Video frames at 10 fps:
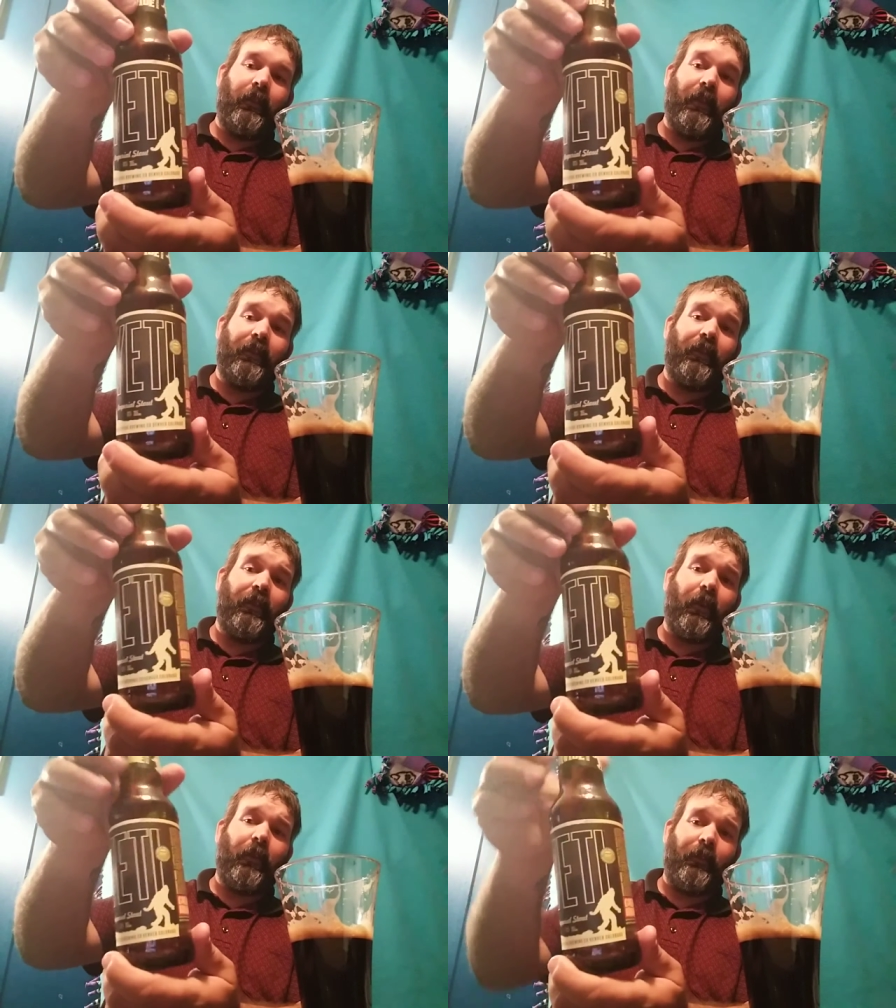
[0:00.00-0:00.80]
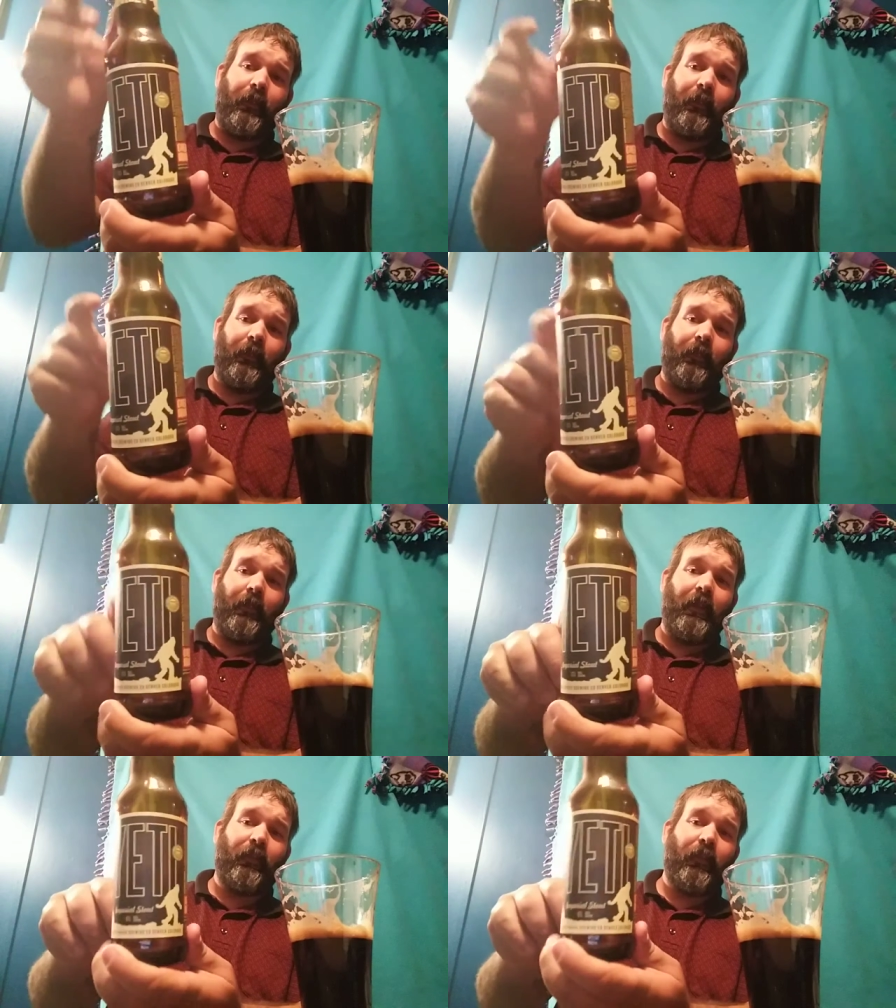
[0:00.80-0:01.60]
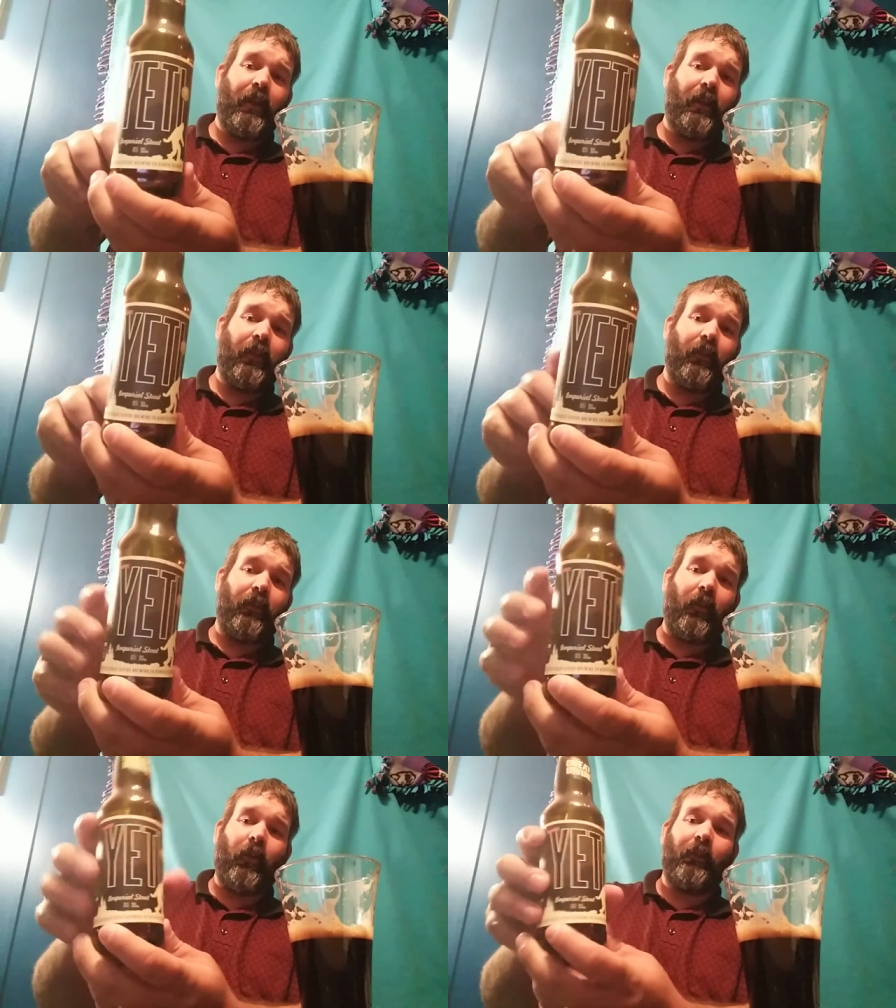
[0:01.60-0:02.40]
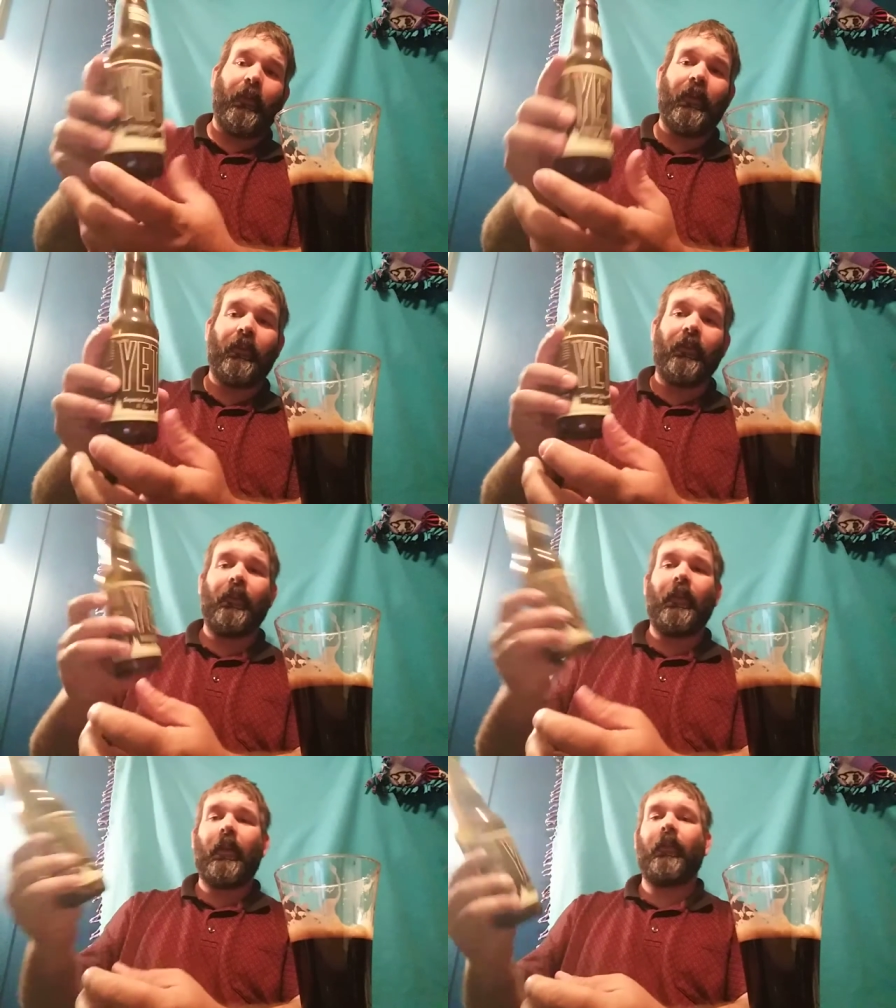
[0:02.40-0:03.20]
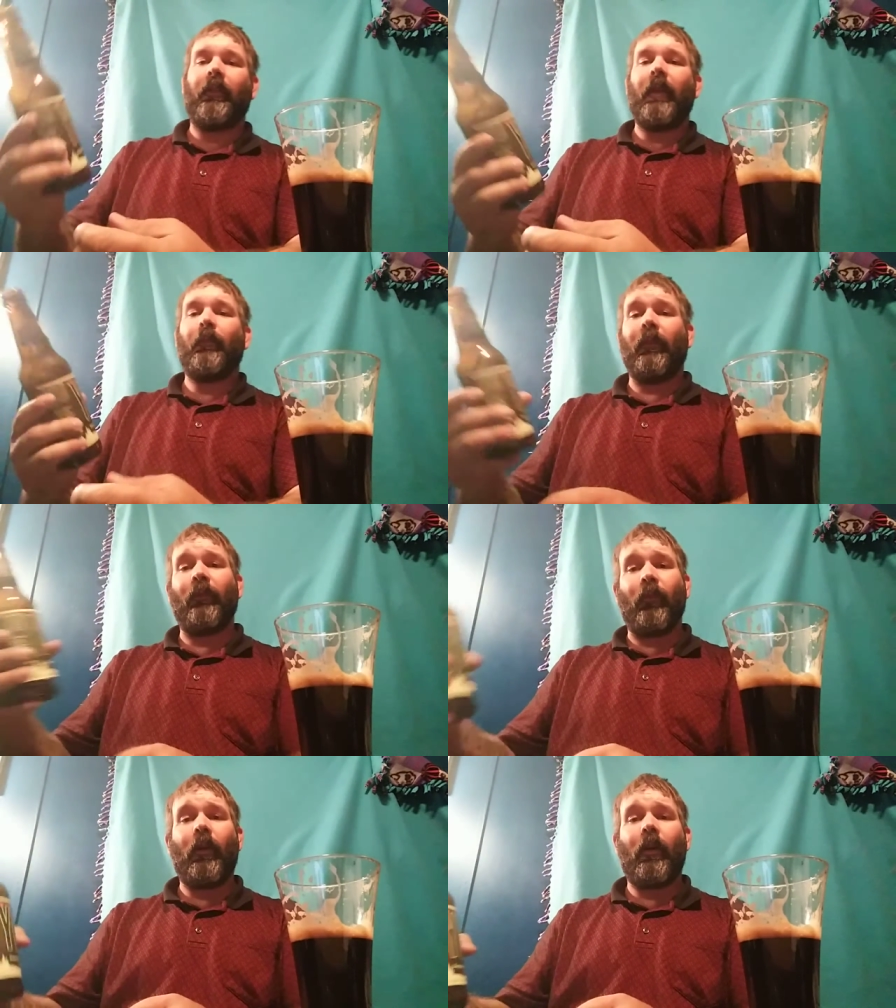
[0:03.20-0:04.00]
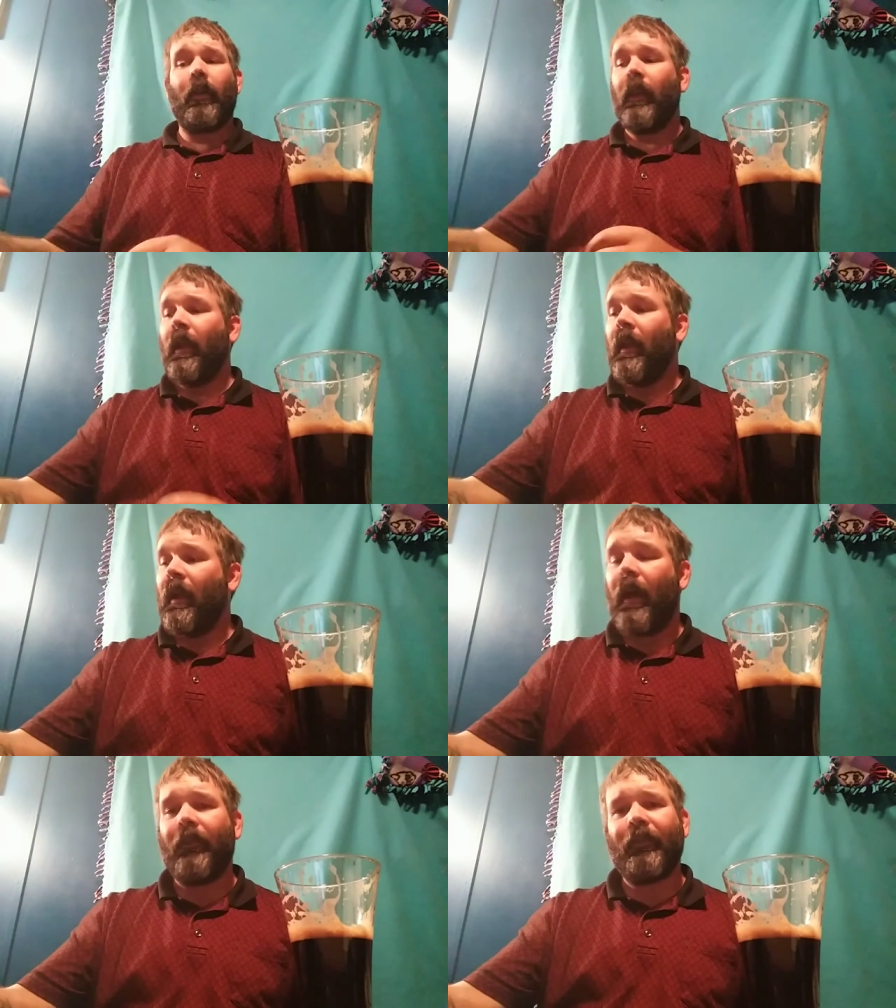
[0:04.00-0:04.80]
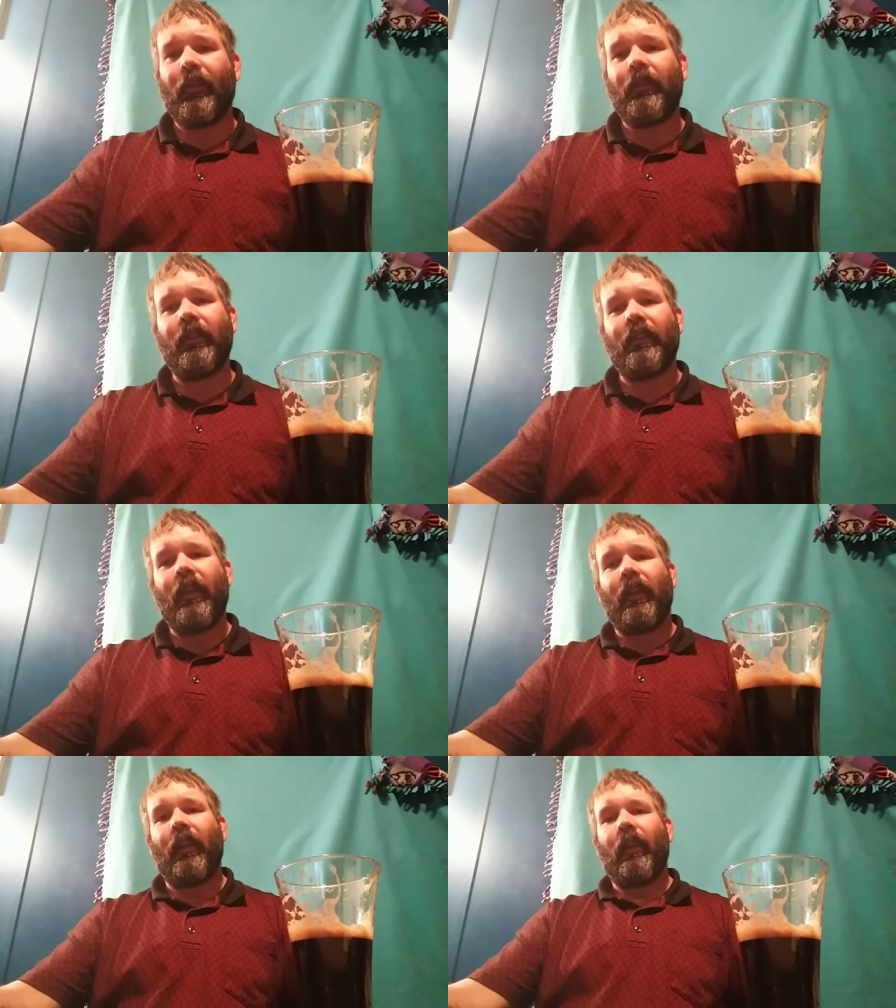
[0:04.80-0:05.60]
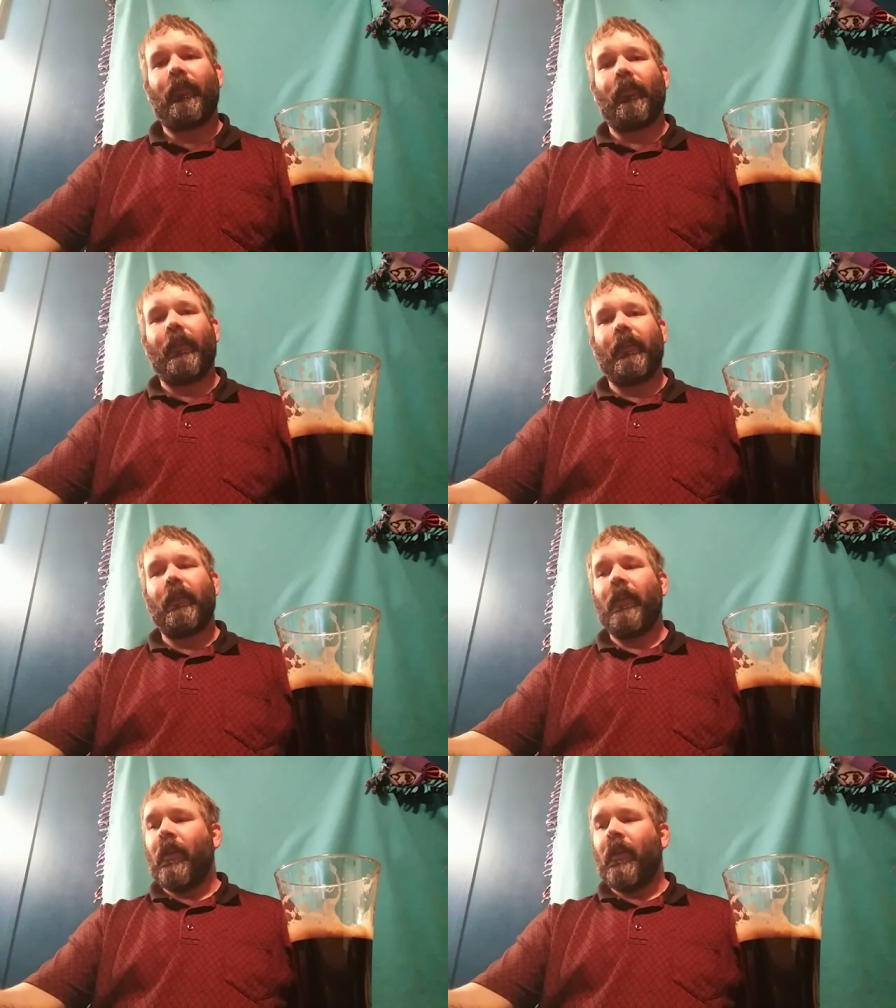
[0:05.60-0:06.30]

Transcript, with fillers: this is awesome. This right here is awesome, and this is another example of why I've started to take and actually